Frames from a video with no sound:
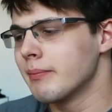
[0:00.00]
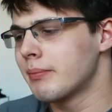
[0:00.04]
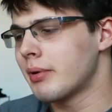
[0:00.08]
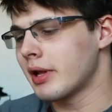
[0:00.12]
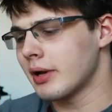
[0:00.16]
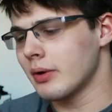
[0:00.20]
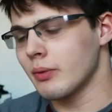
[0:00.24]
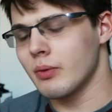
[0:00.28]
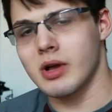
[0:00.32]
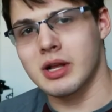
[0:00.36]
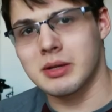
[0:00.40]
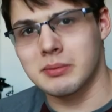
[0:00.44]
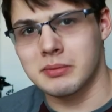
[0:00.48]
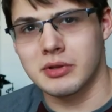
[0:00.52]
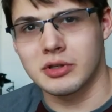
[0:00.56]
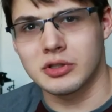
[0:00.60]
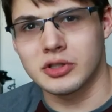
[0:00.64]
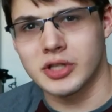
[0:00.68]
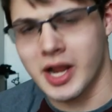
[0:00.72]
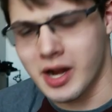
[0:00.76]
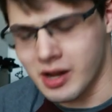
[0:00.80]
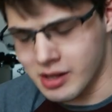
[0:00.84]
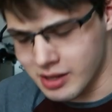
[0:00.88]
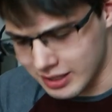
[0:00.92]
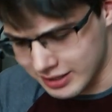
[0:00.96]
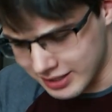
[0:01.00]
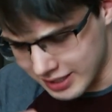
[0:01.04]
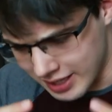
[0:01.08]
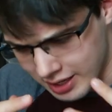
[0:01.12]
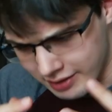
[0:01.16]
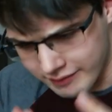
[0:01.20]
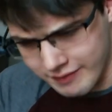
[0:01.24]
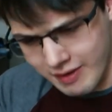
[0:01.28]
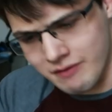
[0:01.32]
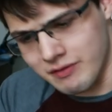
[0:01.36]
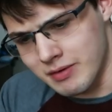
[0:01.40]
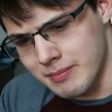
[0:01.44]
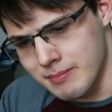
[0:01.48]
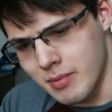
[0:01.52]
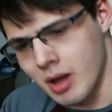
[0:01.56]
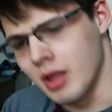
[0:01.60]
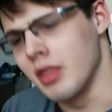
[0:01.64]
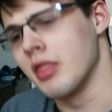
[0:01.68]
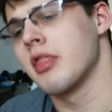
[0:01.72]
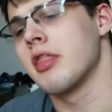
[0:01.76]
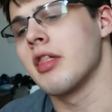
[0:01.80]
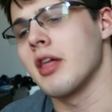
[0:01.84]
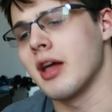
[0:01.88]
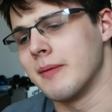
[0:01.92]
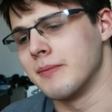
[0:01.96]
But welcome to the channel. At the end of every
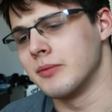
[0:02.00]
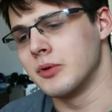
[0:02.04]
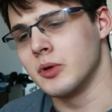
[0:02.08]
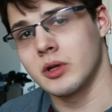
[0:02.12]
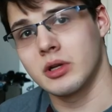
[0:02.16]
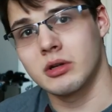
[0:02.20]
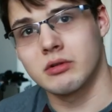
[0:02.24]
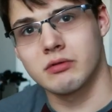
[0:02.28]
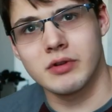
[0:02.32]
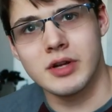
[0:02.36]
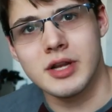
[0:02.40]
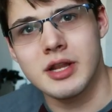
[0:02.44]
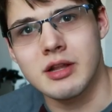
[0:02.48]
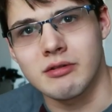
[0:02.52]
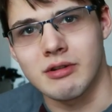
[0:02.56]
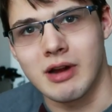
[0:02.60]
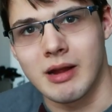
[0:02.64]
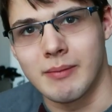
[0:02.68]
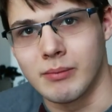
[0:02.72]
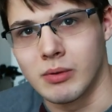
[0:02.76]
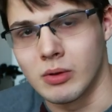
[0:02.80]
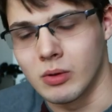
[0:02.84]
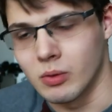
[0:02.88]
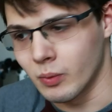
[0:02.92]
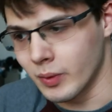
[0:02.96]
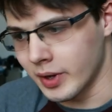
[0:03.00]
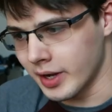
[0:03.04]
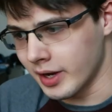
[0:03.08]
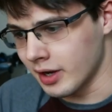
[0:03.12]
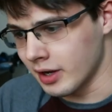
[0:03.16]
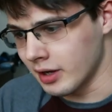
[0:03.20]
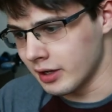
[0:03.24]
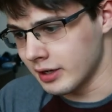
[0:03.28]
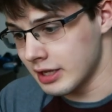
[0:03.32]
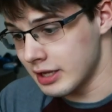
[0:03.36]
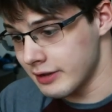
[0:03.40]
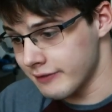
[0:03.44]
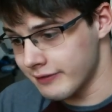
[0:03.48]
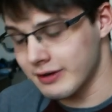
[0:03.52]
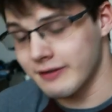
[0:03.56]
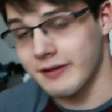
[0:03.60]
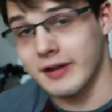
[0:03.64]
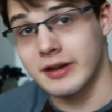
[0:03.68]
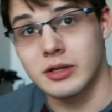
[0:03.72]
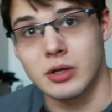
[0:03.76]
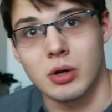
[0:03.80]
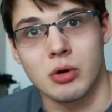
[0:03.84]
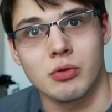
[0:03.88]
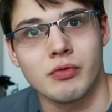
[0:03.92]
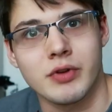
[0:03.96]
month, I'm doing a reading ramble where even if I
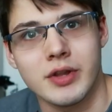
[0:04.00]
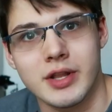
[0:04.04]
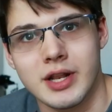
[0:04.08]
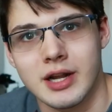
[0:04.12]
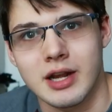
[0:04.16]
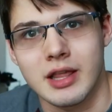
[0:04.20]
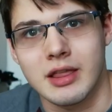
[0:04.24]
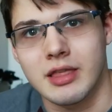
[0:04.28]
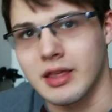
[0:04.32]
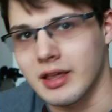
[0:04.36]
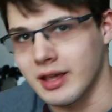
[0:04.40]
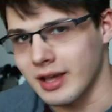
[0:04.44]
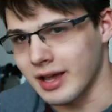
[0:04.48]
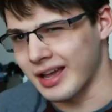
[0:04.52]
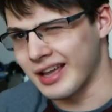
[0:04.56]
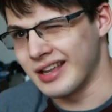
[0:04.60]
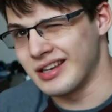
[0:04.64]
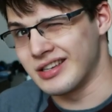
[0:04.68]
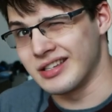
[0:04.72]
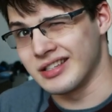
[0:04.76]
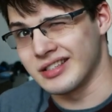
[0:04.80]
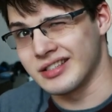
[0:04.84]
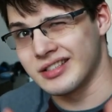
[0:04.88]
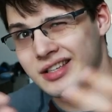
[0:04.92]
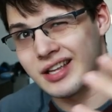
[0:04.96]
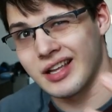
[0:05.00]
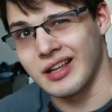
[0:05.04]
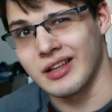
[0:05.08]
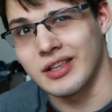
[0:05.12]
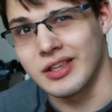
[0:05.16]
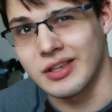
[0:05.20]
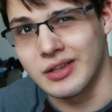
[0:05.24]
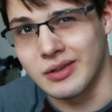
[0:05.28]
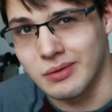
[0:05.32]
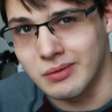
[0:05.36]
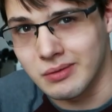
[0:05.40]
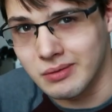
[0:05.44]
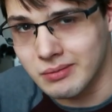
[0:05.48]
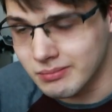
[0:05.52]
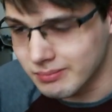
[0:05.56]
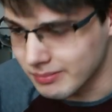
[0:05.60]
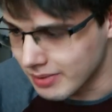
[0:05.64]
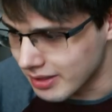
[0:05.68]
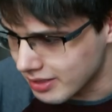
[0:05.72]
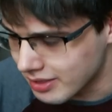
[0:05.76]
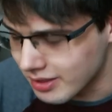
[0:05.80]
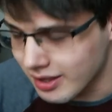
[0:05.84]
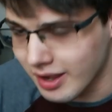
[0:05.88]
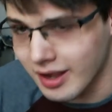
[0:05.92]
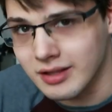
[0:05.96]
don't read anything, I just tell you
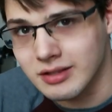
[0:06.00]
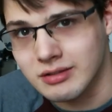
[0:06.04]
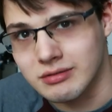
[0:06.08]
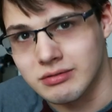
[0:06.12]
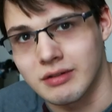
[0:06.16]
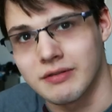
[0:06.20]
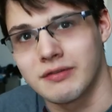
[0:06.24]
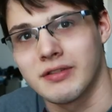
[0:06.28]
my thoughts,